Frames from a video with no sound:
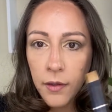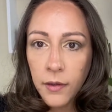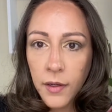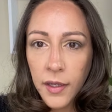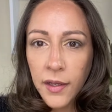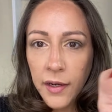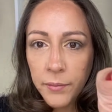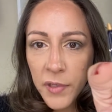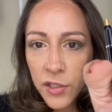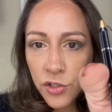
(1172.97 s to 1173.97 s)
And then I'm
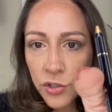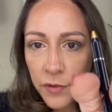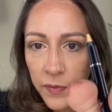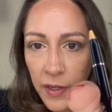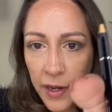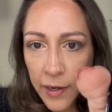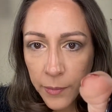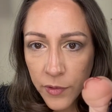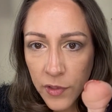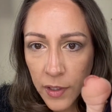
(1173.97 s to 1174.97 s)
not sure if the camera
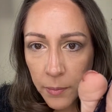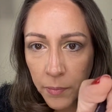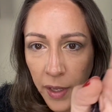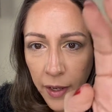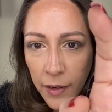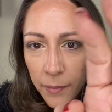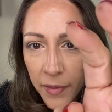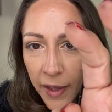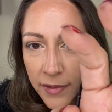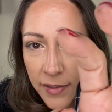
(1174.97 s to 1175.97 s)
is gonna pick up
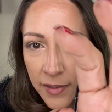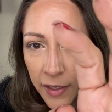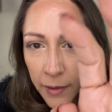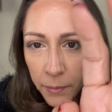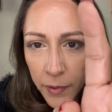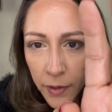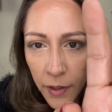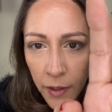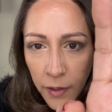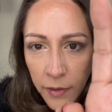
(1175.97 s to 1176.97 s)
that tip
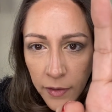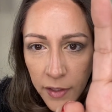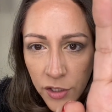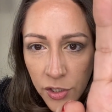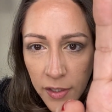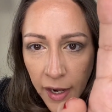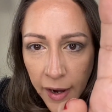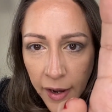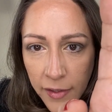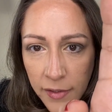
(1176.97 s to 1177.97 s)
that just
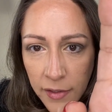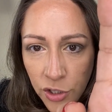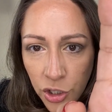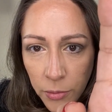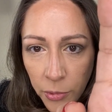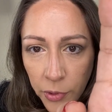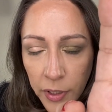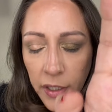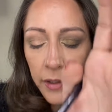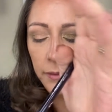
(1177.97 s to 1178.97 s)
has the shimmer in it,